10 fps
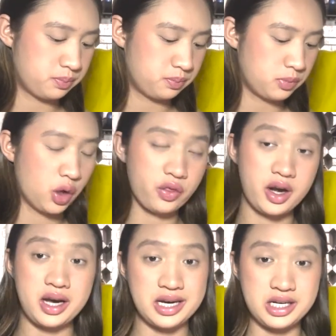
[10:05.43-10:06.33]
Not that
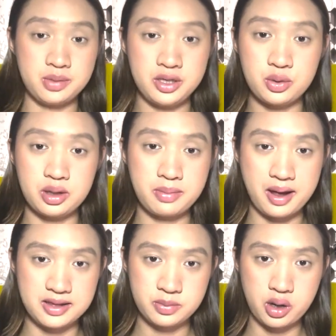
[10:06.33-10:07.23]
I need to be doing
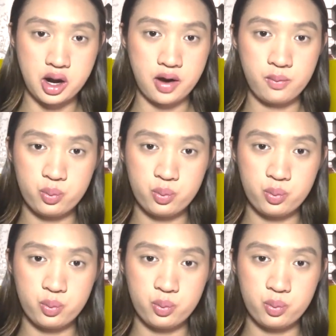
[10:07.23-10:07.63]
maths, but I